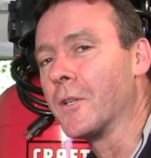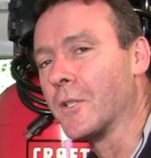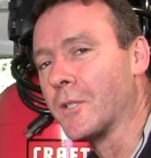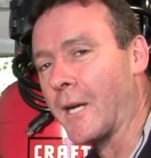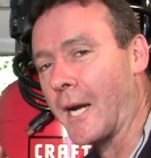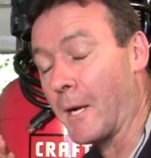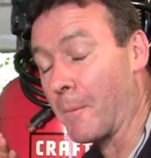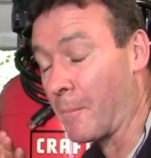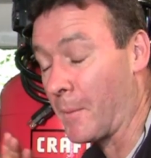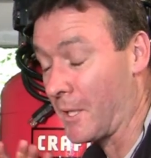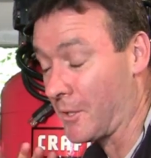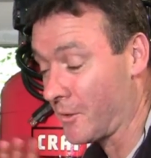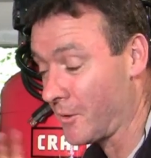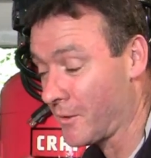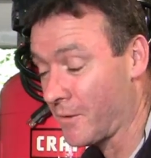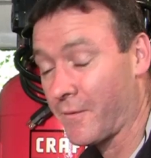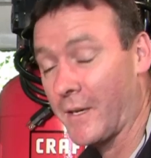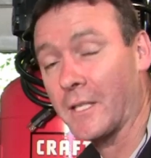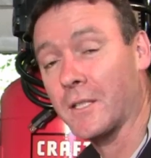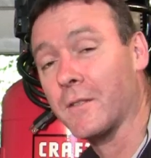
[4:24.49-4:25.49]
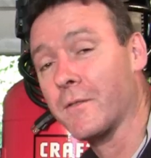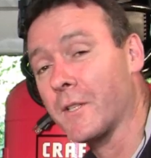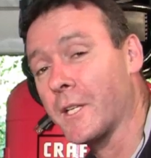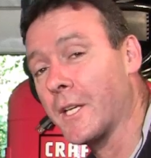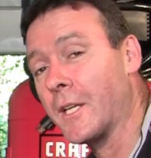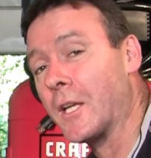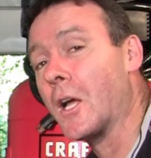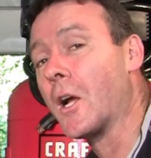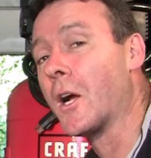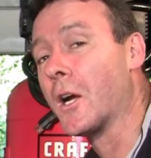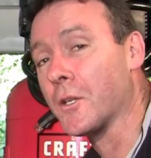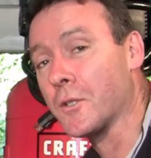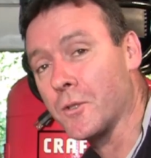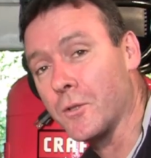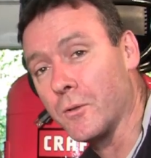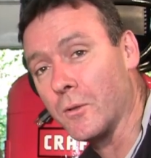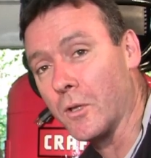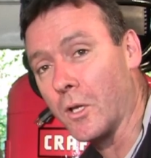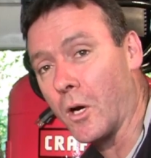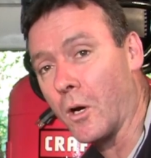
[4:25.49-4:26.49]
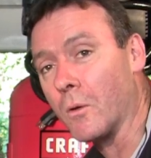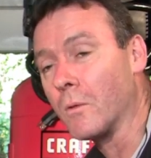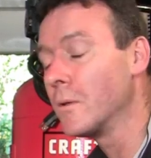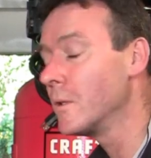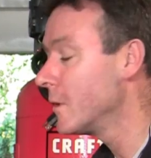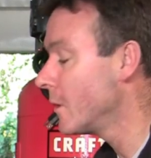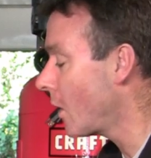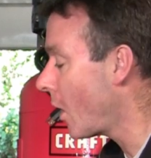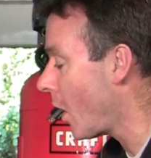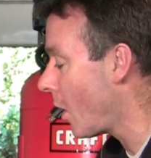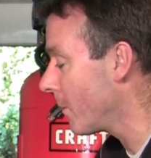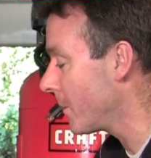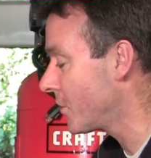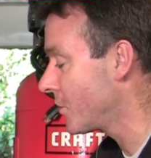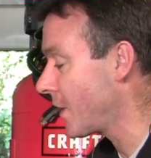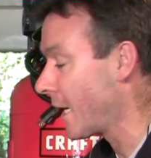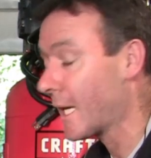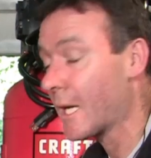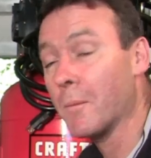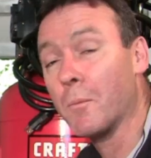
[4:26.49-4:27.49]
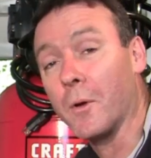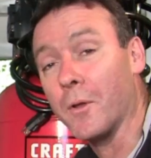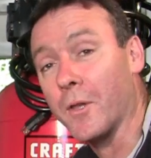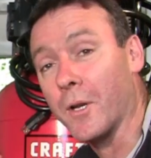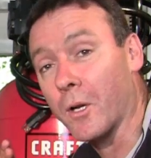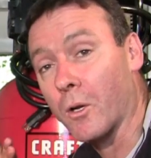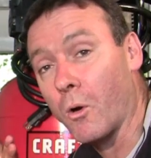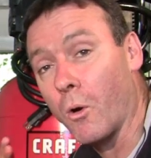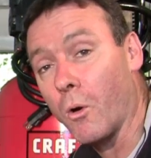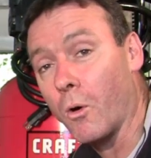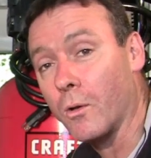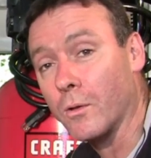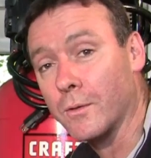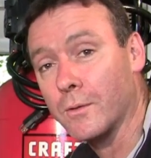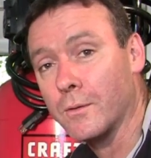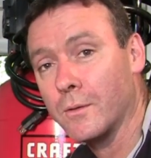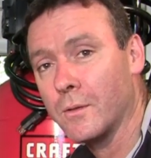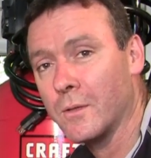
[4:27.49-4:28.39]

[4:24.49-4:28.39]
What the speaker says: your tire pressures effectively are too low. Always check them when they're cold.